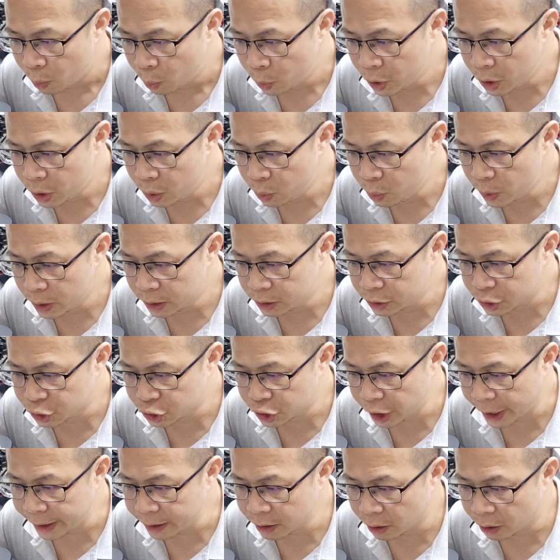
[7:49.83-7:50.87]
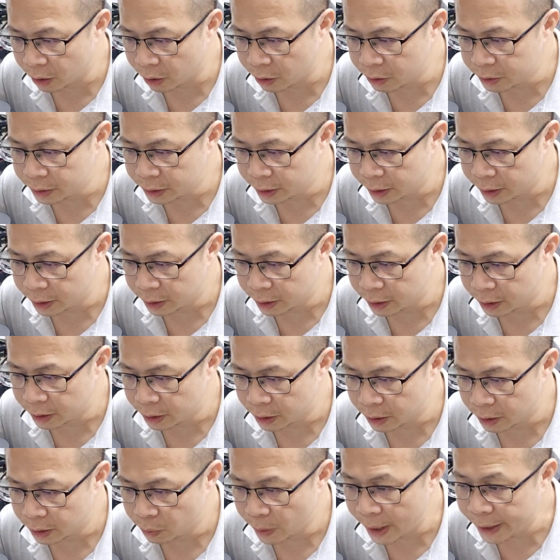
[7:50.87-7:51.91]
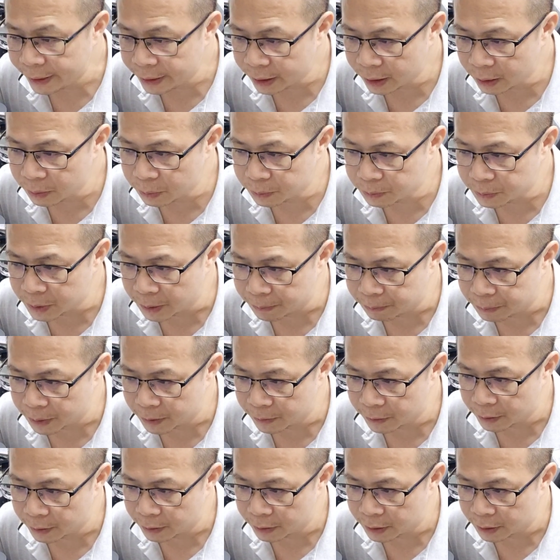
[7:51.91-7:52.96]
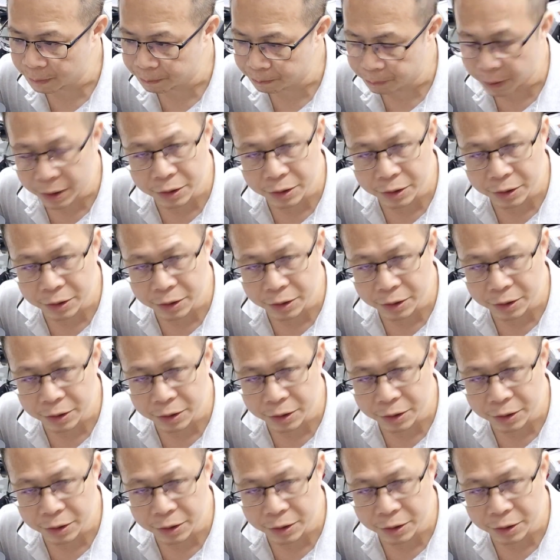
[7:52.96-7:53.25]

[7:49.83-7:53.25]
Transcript: We will check on whether the